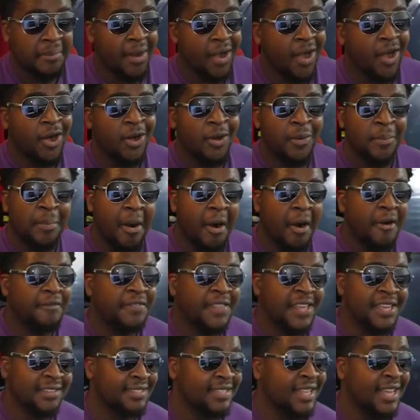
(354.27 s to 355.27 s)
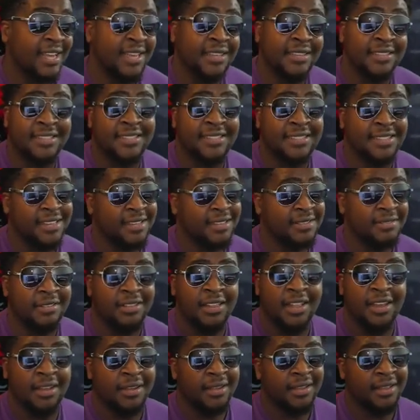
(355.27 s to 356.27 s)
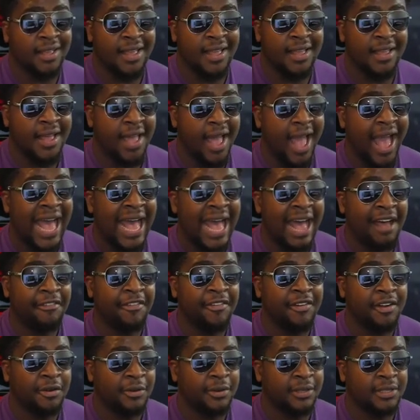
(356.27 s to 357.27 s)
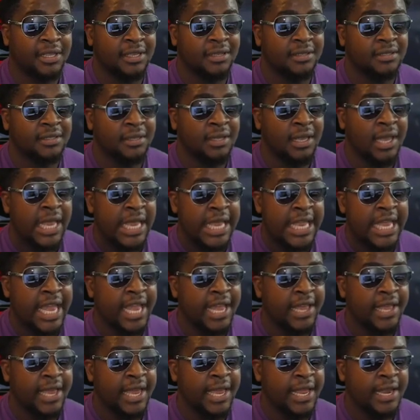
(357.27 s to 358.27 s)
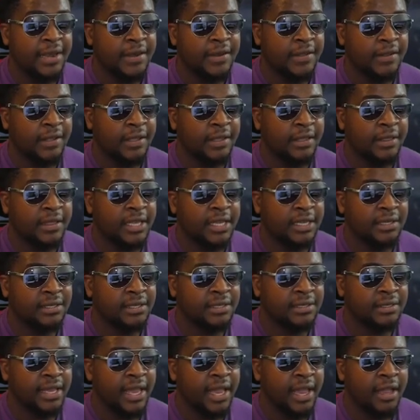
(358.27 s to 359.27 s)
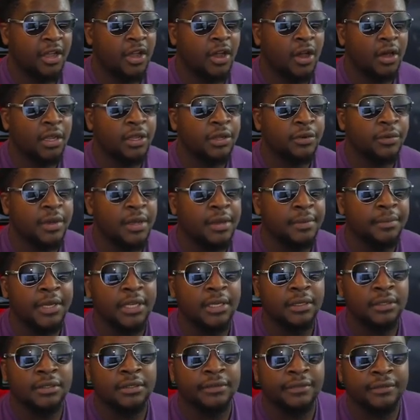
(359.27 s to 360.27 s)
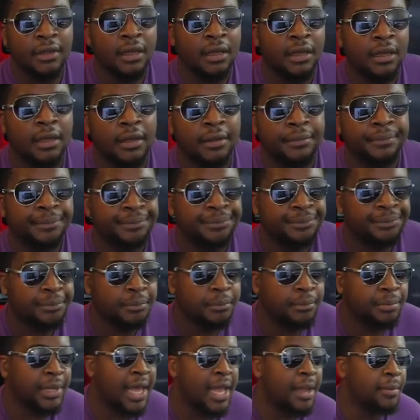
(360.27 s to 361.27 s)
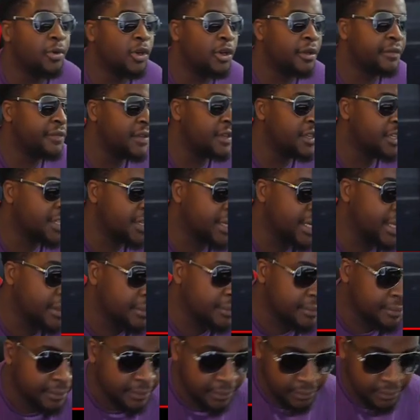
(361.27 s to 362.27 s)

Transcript: Bro, both these niggas, look, I fuck with this. And this is Cant Call It Remix, Playboi featuring.